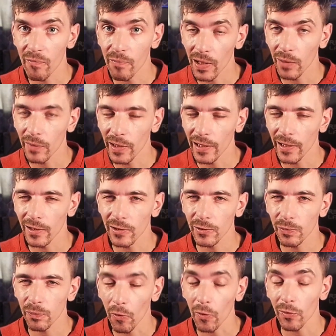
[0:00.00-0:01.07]
millimeters,
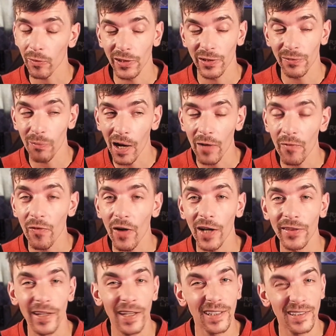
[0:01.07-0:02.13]
but you might
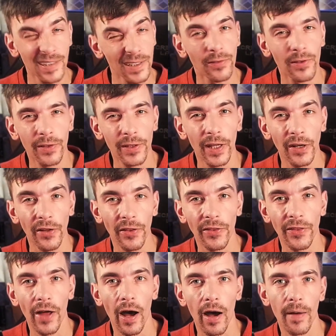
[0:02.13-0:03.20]
find that it's even thinner than
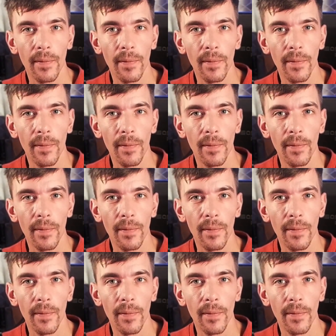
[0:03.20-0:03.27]
that.